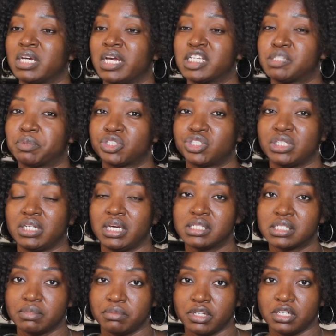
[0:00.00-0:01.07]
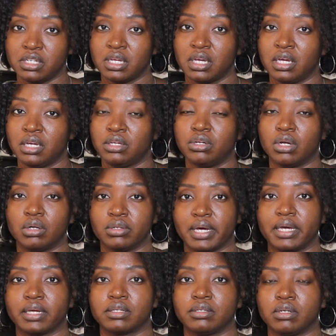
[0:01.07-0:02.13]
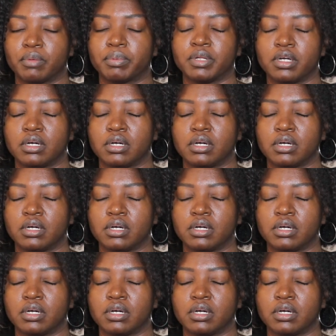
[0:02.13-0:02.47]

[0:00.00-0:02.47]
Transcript: especially intimate, you know, like, you know,